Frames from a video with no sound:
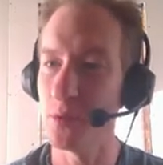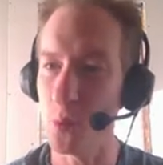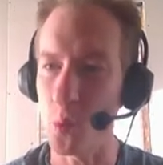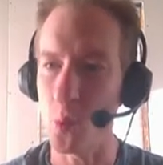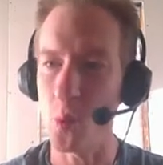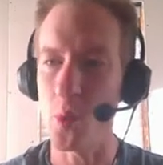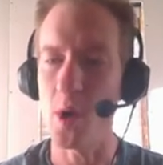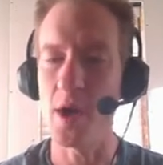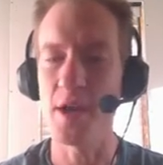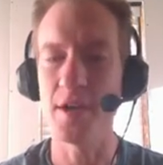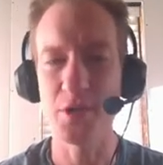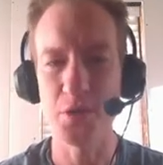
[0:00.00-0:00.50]

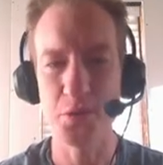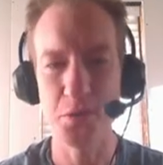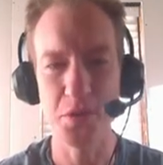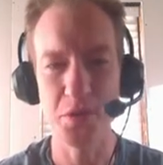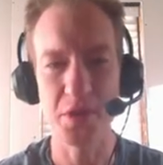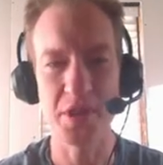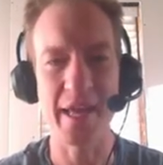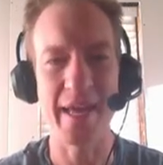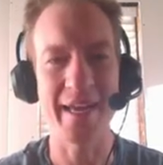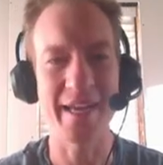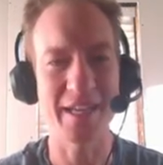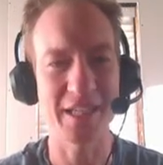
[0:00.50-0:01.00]
What do
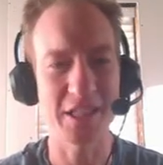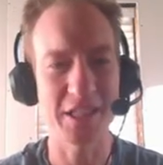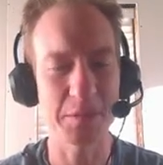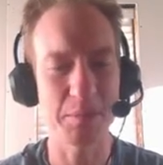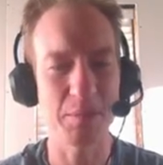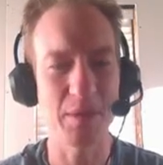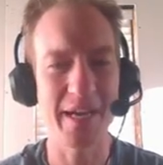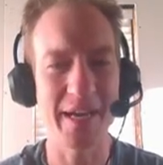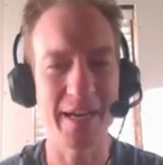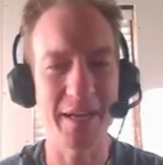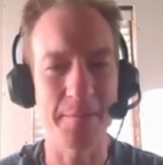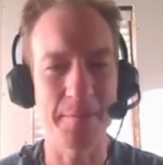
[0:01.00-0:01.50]
they
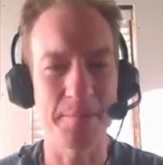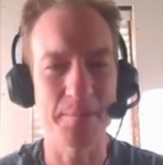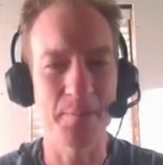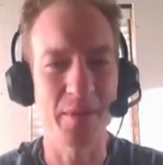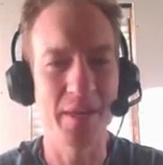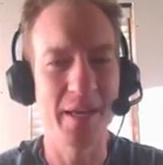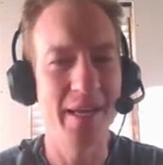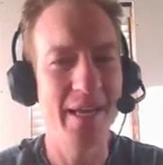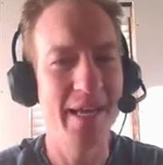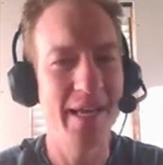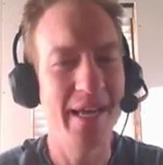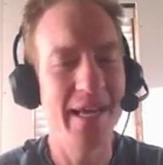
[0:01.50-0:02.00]
explain?
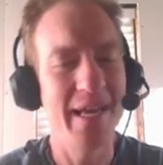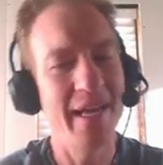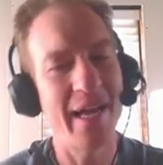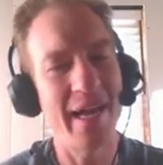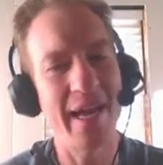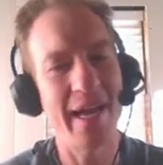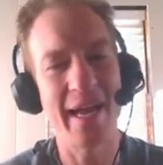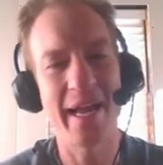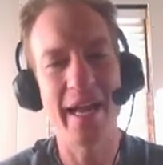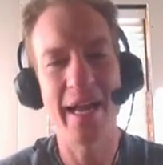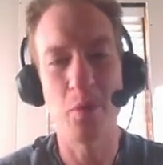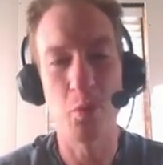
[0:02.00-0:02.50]

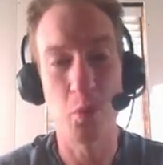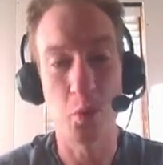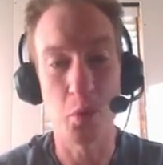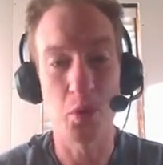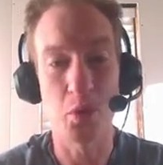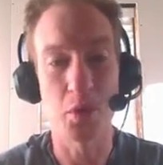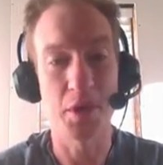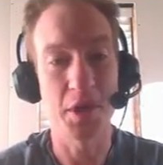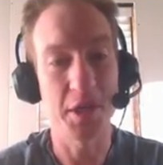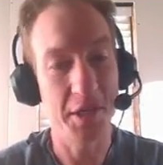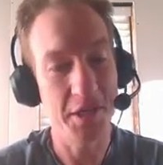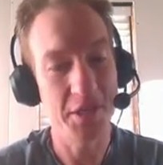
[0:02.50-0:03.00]
And
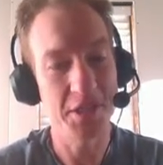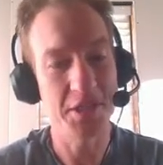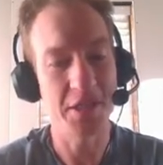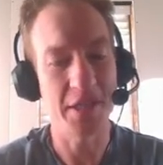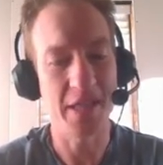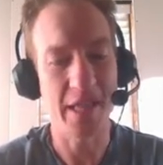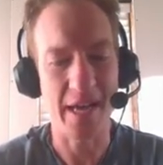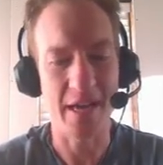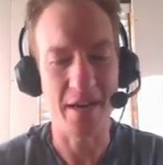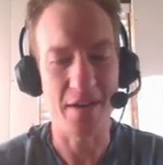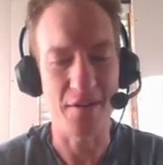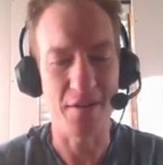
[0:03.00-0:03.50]
we'll get into
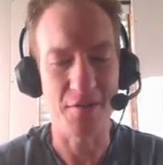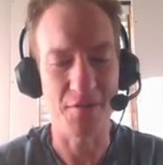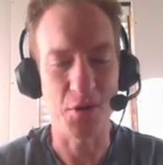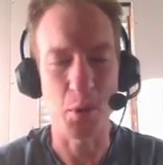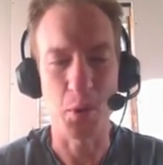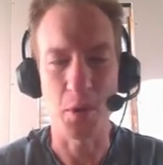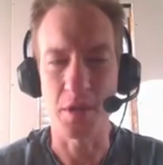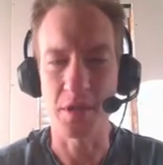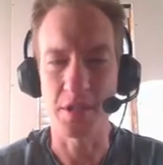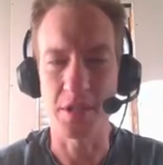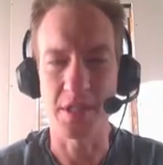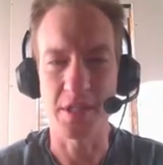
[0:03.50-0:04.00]
that, of
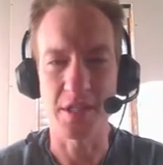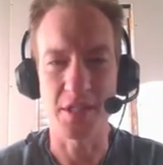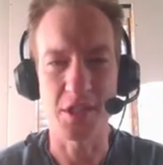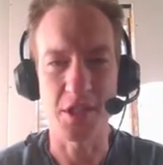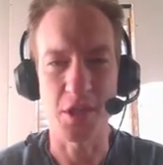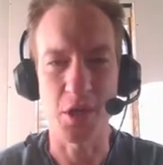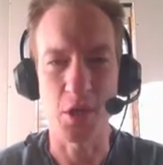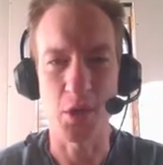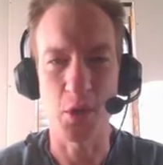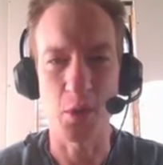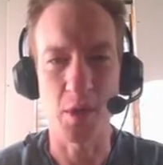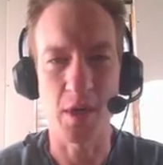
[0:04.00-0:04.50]
course. And
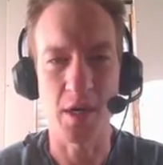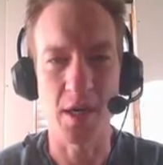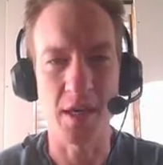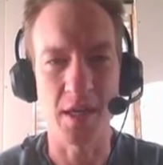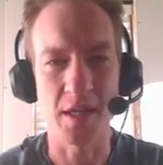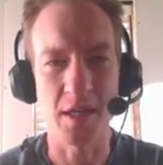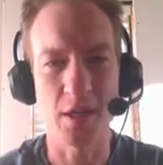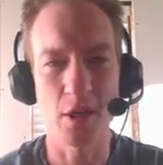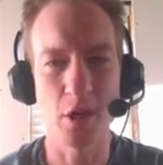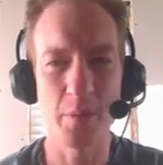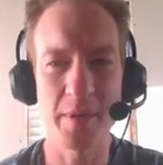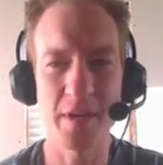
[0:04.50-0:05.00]
so
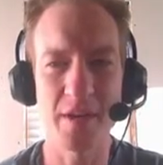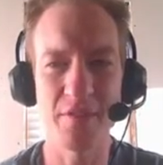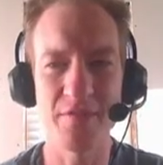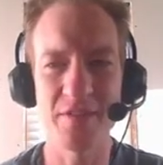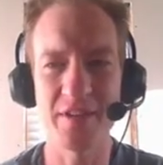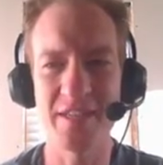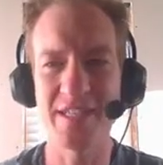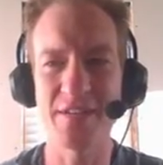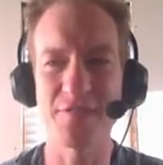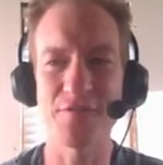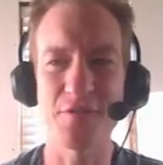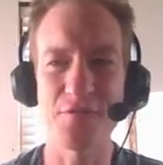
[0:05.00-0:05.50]
a little bit of
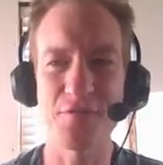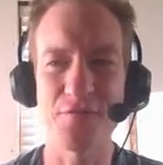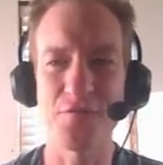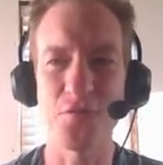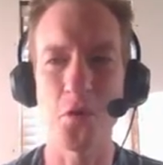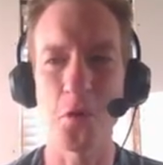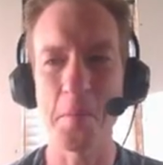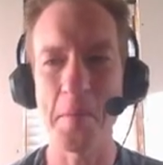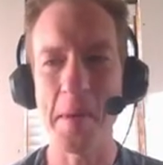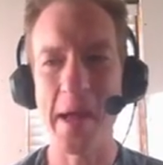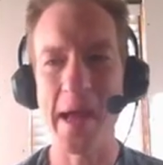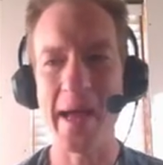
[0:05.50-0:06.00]
a different
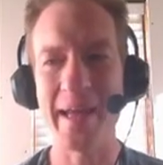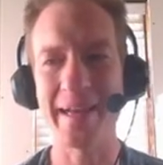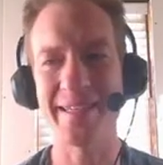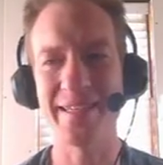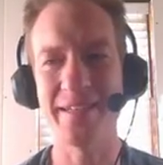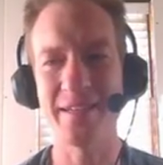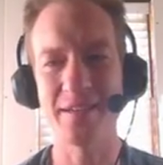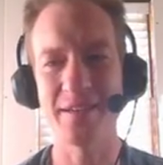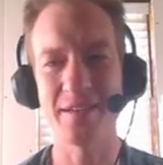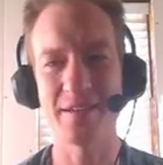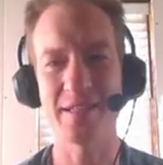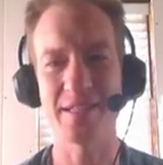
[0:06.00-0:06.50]
format
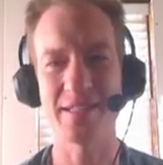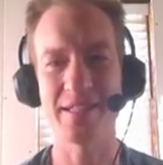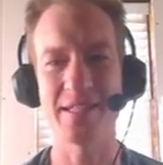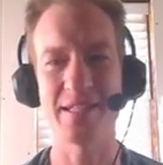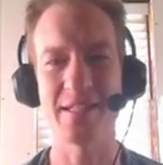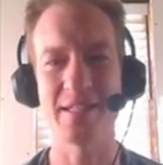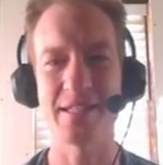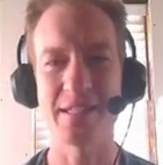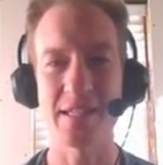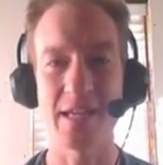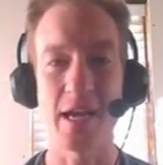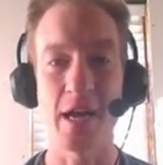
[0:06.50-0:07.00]
here. This
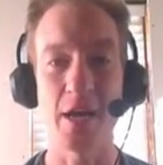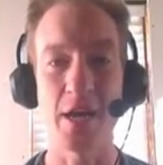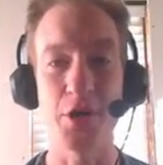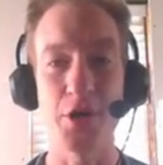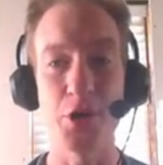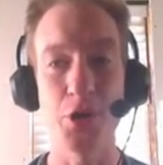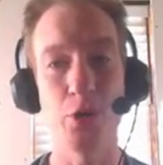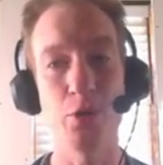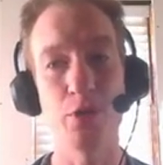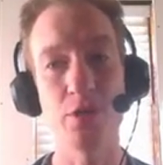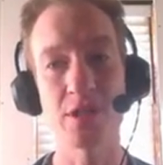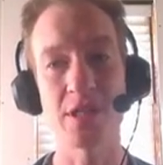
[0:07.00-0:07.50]
is a
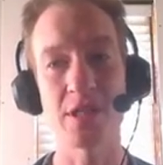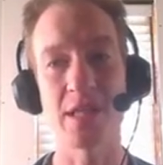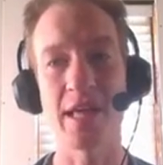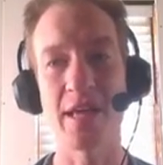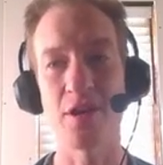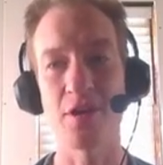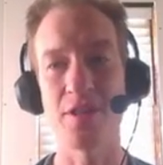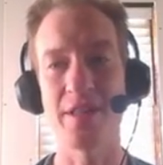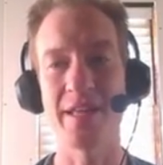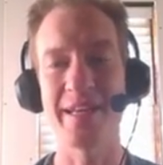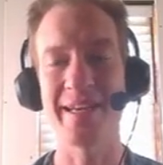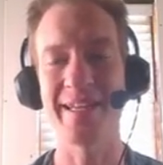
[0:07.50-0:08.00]

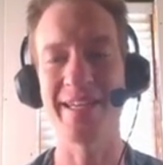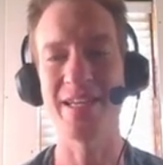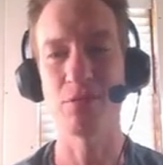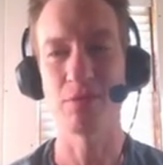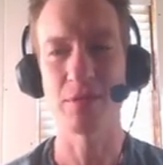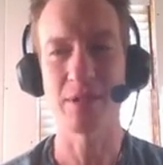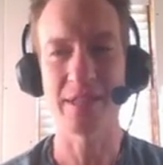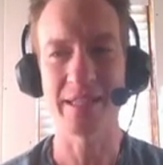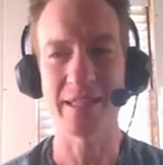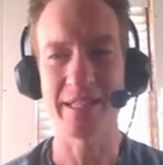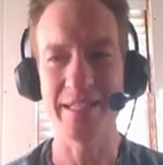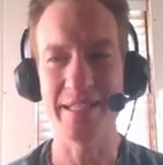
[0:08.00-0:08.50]
newsletter that he
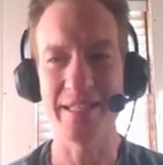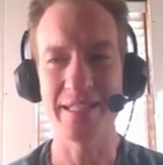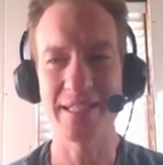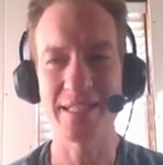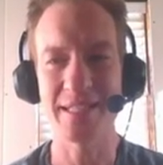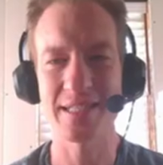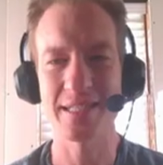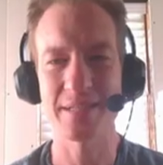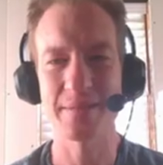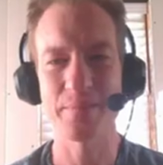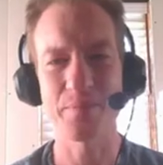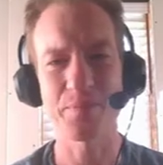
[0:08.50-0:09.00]

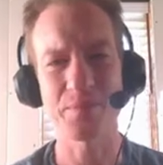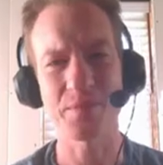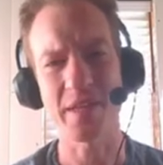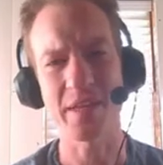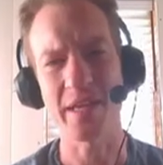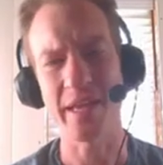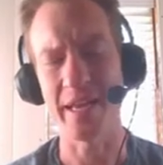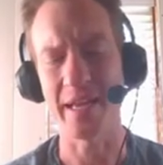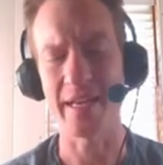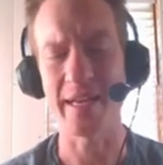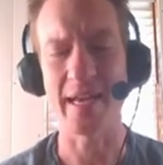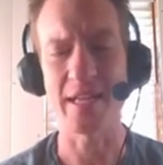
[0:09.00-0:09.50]
released,
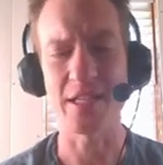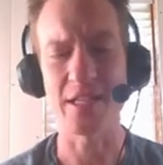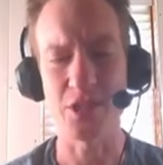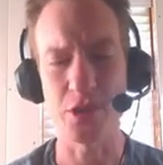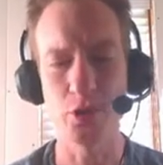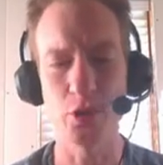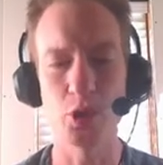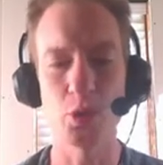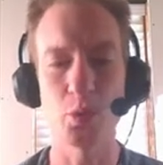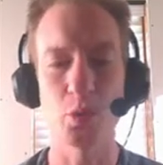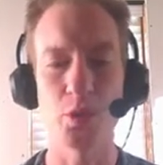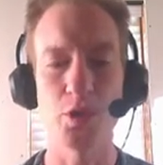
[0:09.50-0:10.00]
and as
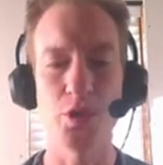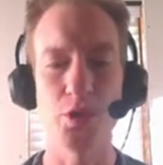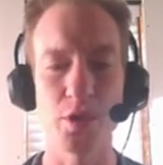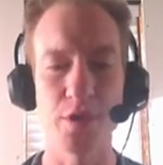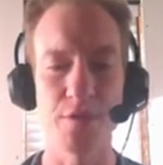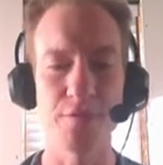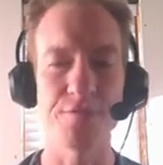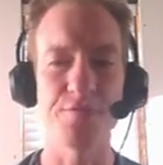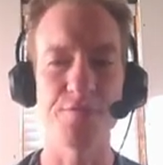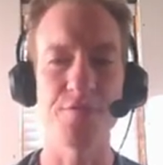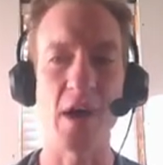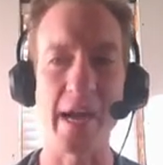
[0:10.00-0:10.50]
usual, you
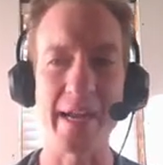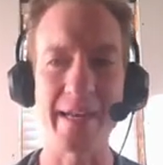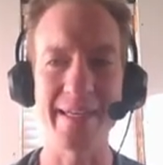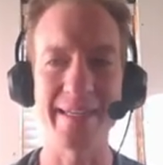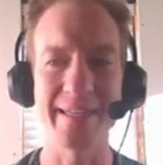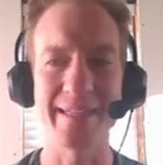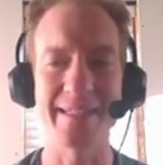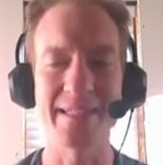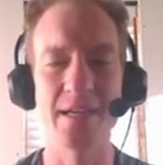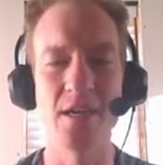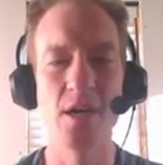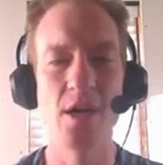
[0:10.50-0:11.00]
can
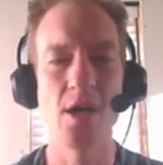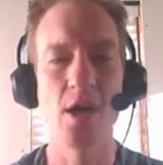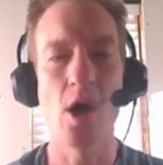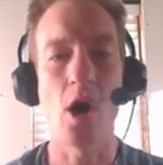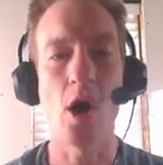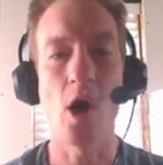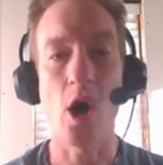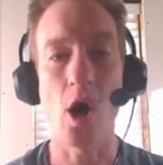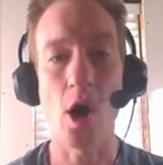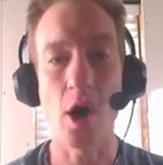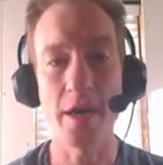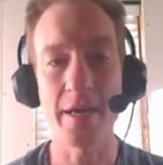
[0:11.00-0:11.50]
find it
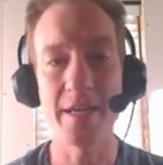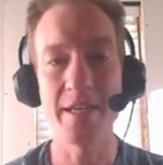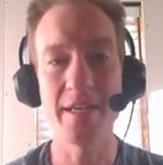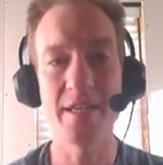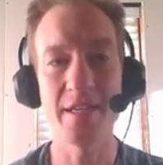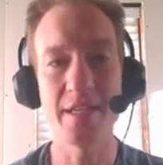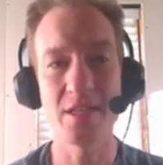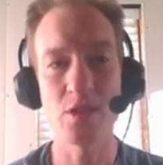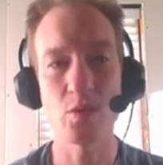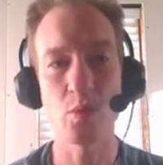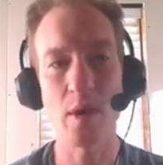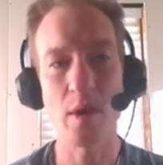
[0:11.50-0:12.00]
on
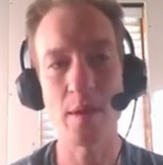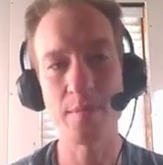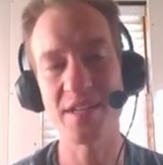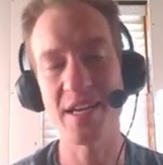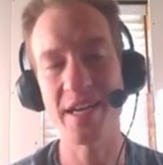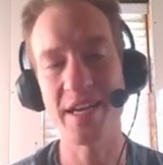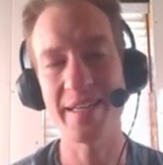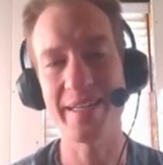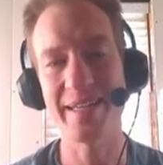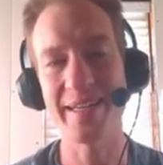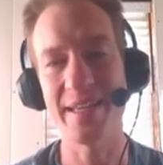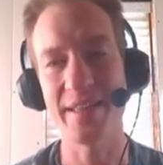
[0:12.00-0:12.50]
his
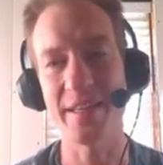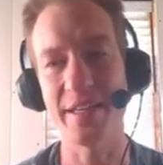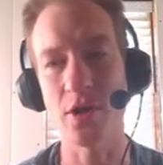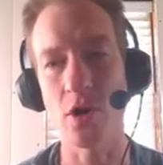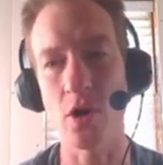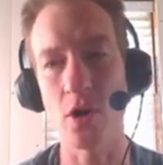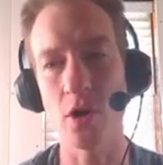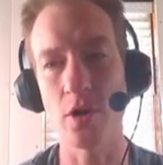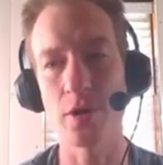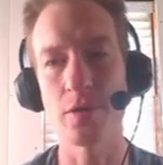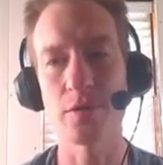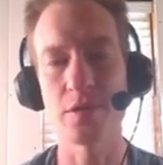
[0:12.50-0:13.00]
website in the
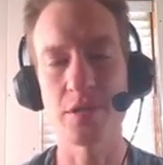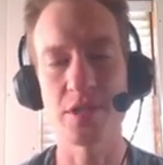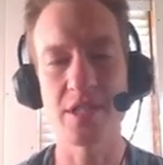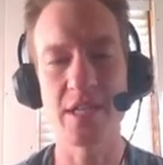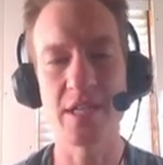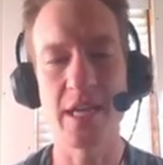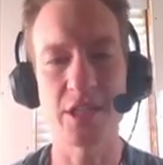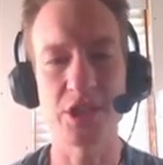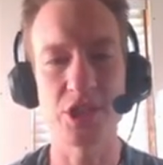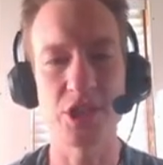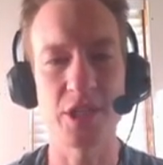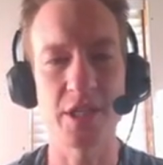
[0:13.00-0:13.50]
articles
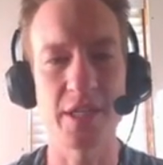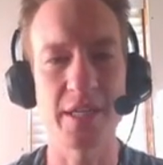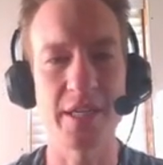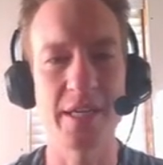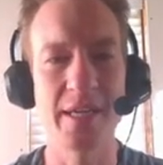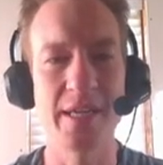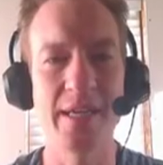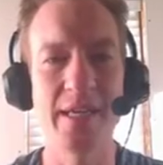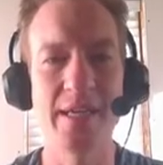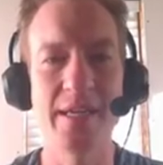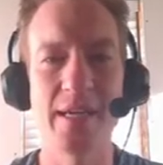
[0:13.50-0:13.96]
section.